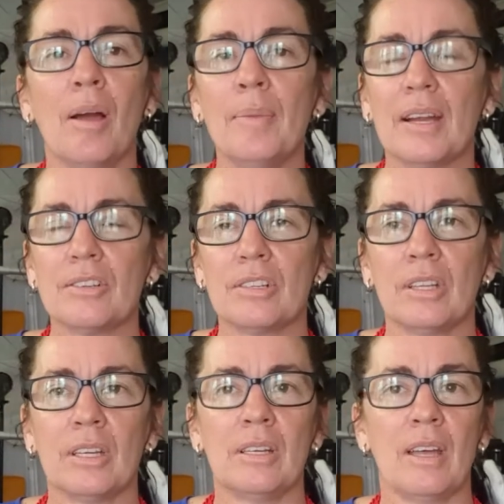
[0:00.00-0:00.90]
I'm
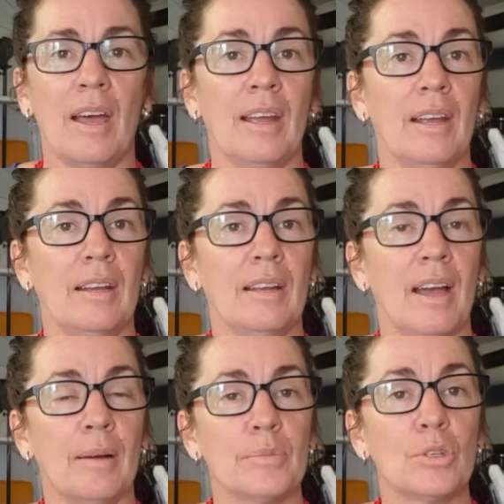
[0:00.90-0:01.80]
actually a
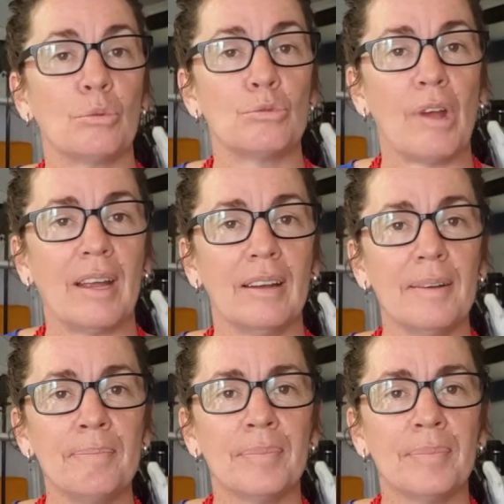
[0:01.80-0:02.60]
sole trader,